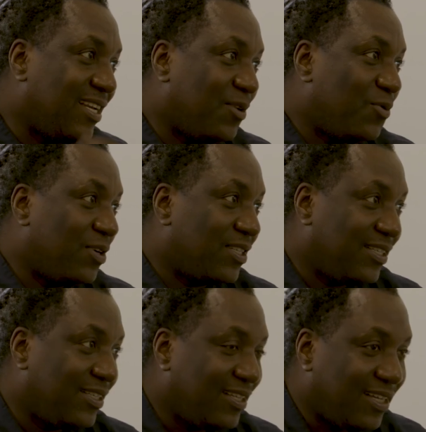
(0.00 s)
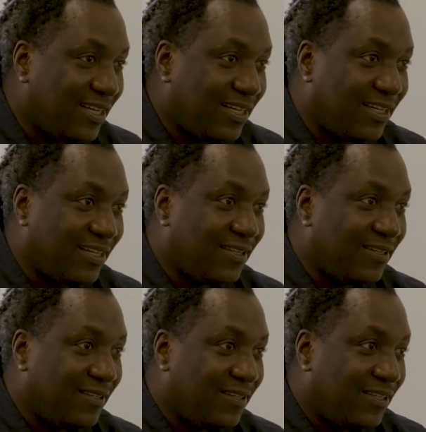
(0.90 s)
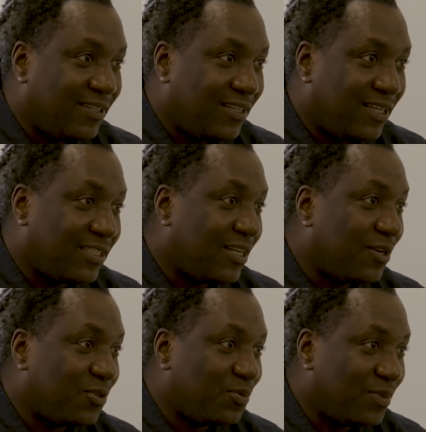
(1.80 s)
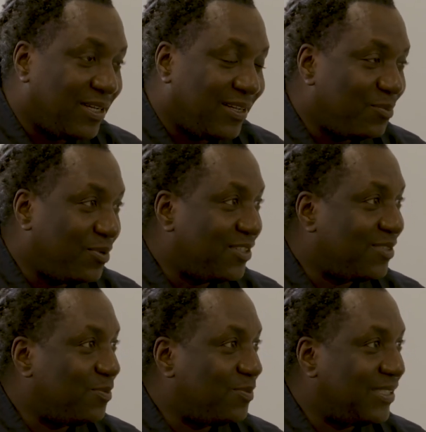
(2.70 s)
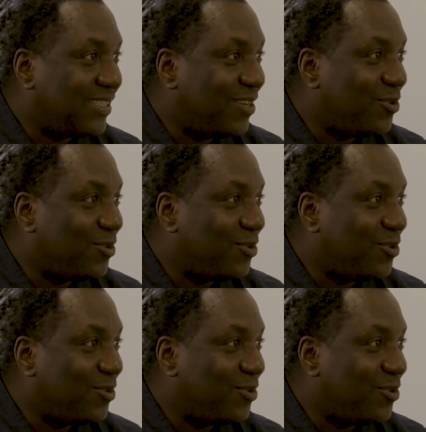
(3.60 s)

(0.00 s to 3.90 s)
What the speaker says: that I worked in. Shout out to my boss, Mr.